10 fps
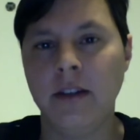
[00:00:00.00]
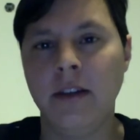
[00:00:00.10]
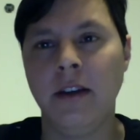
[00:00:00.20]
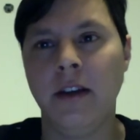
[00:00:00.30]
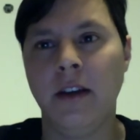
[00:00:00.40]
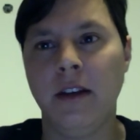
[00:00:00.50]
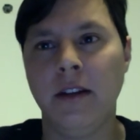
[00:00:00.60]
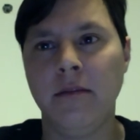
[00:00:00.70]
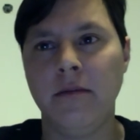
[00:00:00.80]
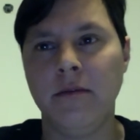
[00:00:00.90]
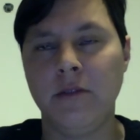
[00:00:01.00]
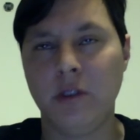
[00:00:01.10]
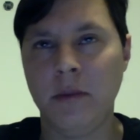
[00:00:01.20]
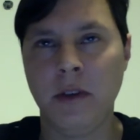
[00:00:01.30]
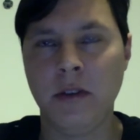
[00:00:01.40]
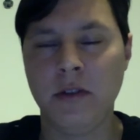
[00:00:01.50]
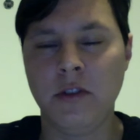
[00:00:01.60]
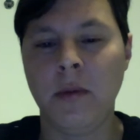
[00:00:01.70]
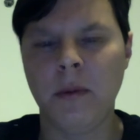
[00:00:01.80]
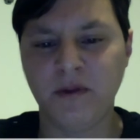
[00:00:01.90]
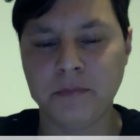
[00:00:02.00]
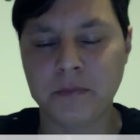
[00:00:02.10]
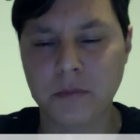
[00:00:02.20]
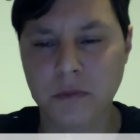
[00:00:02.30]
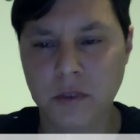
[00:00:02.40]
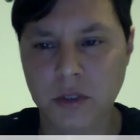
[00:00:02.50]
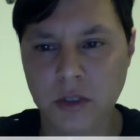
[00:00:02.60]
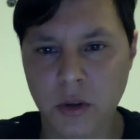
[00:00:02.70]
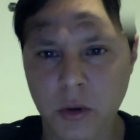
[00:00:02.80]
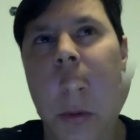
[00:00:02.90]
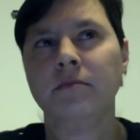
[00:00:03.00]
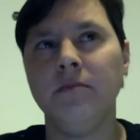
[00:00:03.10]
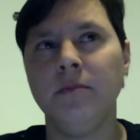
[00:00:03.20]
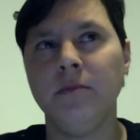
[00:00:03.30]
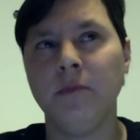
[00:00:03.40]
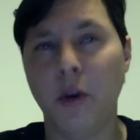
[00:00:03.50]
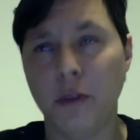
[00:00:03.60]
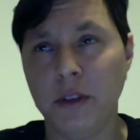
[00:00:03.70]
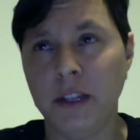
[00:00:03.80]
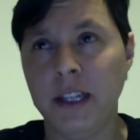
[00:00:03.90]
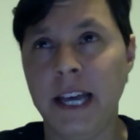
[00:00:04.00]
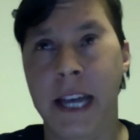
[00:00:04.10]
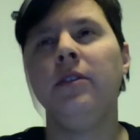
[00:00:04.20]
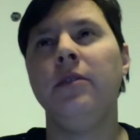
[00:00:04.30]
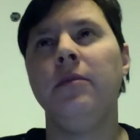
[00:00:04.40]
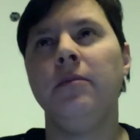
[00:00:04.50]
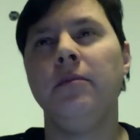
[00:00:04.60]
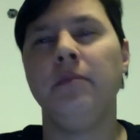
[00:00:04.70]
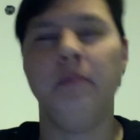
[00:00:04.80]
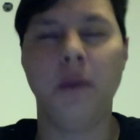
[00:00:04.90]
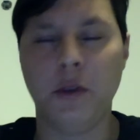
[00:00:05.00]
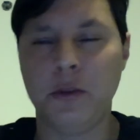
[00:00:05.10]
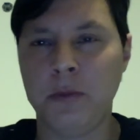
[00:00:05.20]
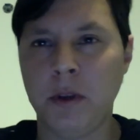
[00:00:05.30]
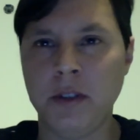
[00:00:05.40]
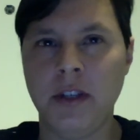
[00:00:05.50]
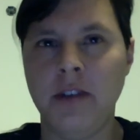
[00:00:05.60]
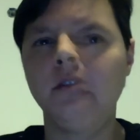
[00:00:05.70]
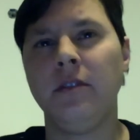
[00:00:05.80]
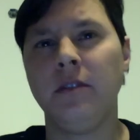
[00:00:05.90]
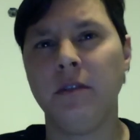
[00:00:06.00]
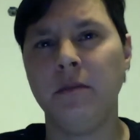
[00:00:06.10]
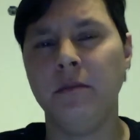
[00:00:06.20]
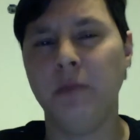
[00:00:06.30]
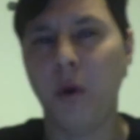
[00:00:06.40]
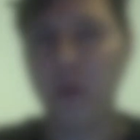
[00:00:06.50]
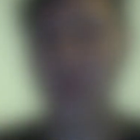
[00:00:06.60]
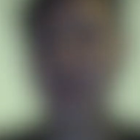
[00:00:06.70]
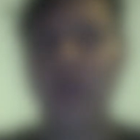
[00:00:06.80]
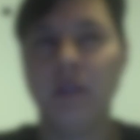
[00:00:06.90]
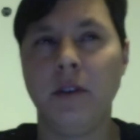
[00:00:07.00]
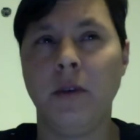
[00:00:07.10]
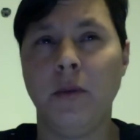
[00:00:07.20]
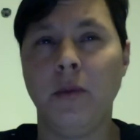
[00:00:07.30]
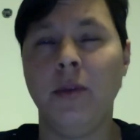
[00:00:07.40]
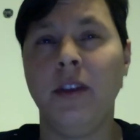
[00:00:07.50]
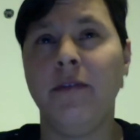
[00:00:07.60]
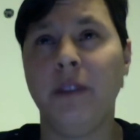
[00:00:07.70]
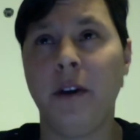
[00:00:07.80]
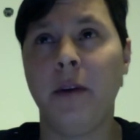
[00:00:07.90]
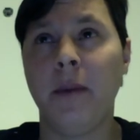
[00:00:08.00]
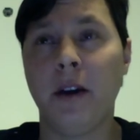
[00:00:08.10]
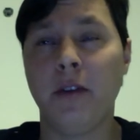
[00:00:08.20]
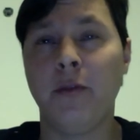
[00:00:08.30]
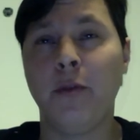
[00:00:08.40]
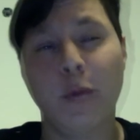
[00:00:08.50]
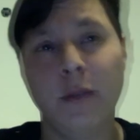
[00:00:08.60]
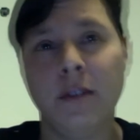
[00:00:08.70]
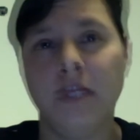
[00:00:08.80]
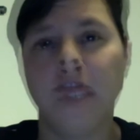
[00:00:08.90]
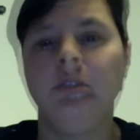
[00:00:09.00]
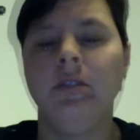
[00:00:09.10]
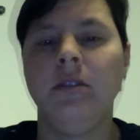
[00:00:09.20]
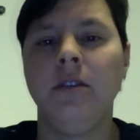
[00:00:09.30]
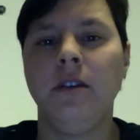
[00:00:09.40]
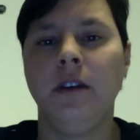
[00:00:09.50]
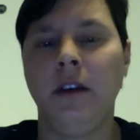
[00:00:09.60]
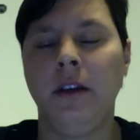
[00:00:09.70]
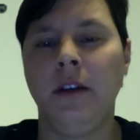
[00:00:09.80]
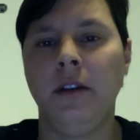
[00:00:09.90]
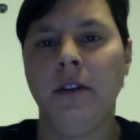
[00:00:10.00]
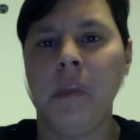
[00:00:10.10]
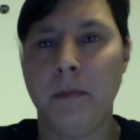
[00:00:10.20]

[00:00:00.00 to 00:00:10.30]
and it's going to be unstoppable. So, other than that, be responsive, post with a fair amount of frequency, and